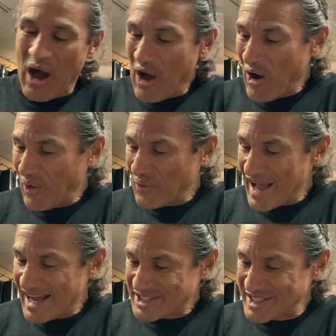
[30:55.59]
Oh,
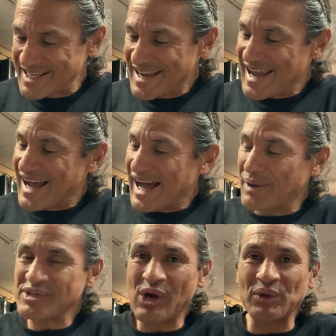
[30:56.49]
actually, I
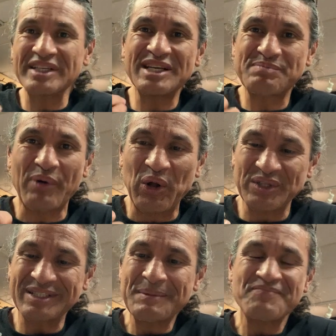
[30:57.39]
was holding this
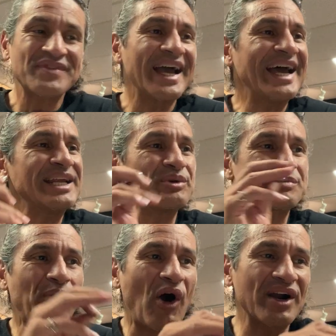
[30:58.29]
bolt and it was
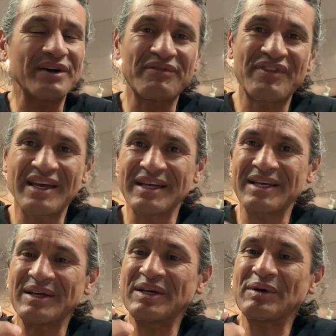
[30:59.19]
part of
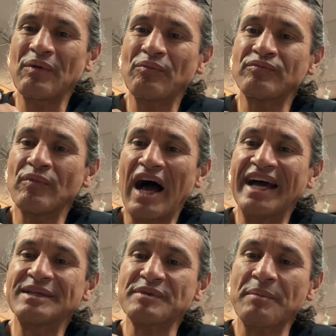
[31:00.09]
the
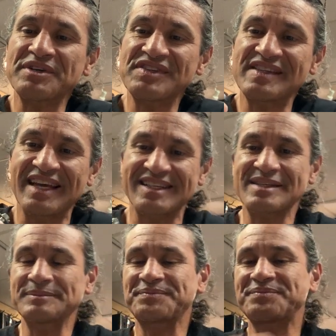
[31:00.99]
item number 6.